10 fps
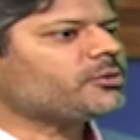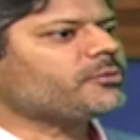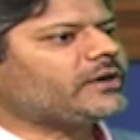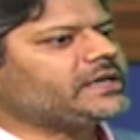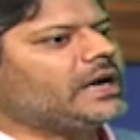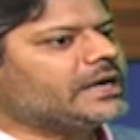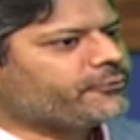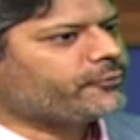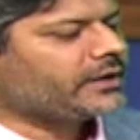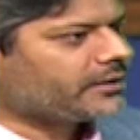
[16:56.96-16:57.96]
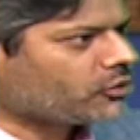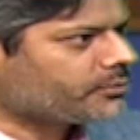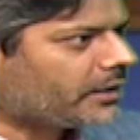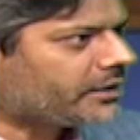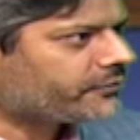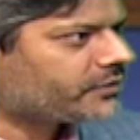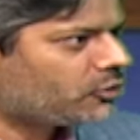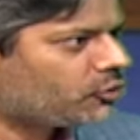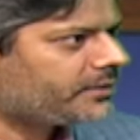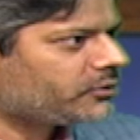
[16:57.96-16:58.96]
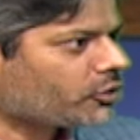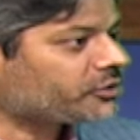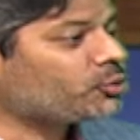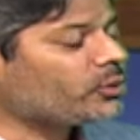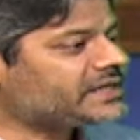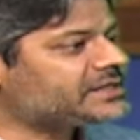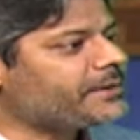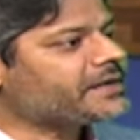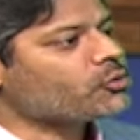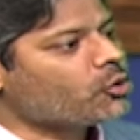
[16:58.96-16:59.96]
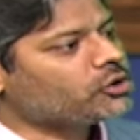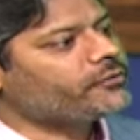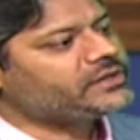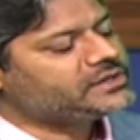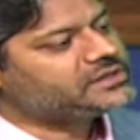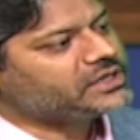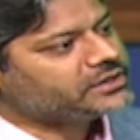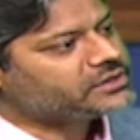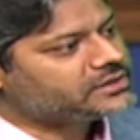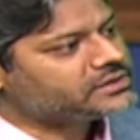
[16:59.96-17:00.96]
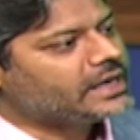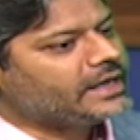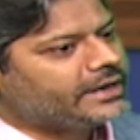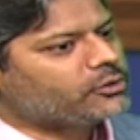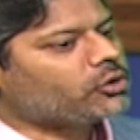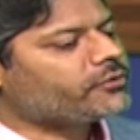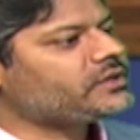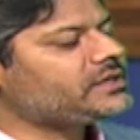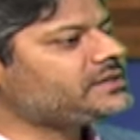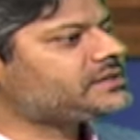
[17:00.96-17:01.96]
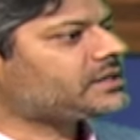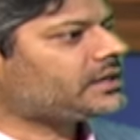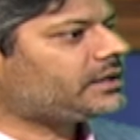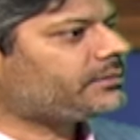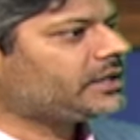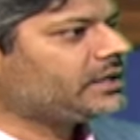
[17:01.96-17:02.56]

So it would be very unfair on part of the global north to expect all of these changes and all of these